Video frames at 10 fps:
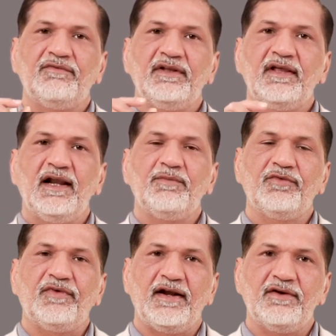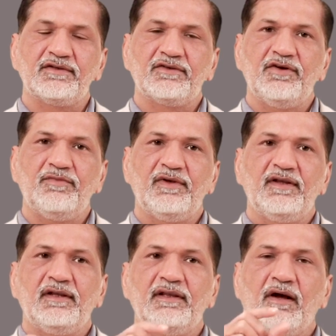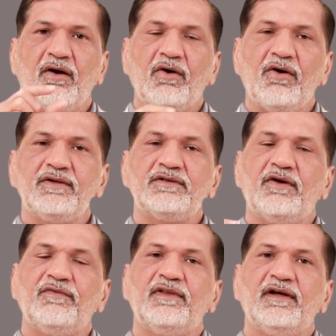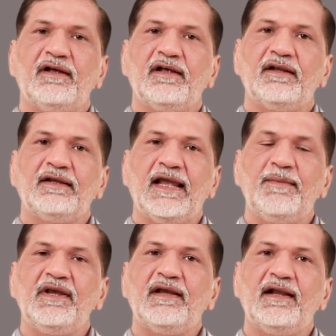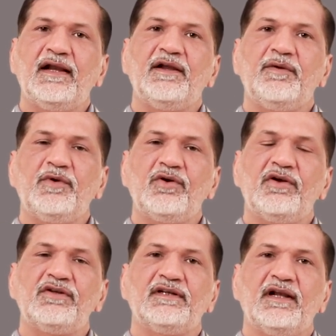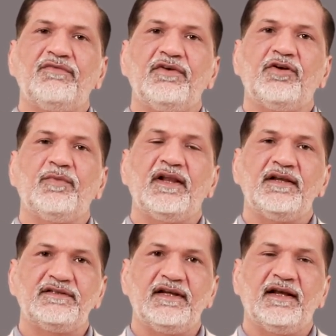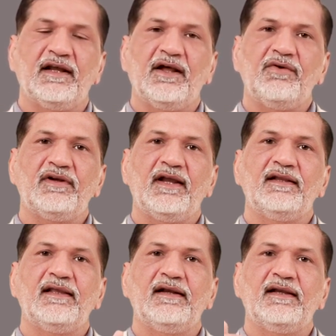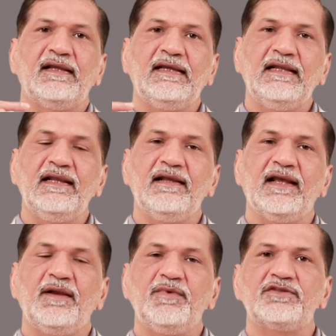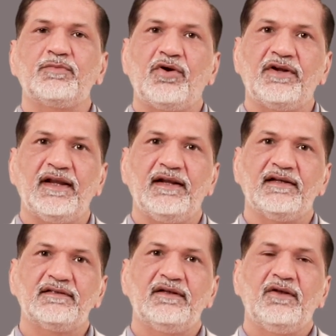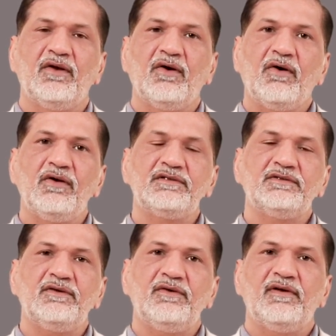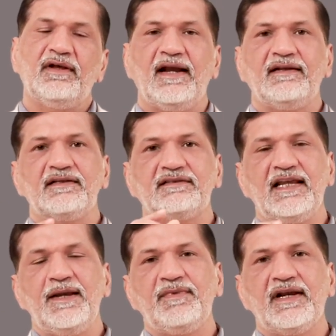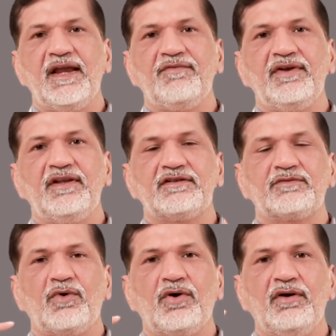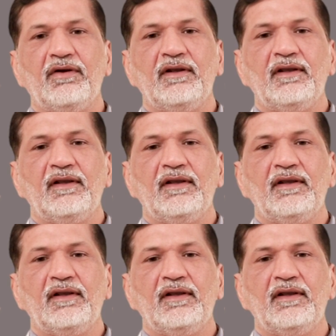with the help of endoscope, the cause of the chemical and immunological phenomena is taken out, and then healing can be spontaneous. Also, at the same time, with a small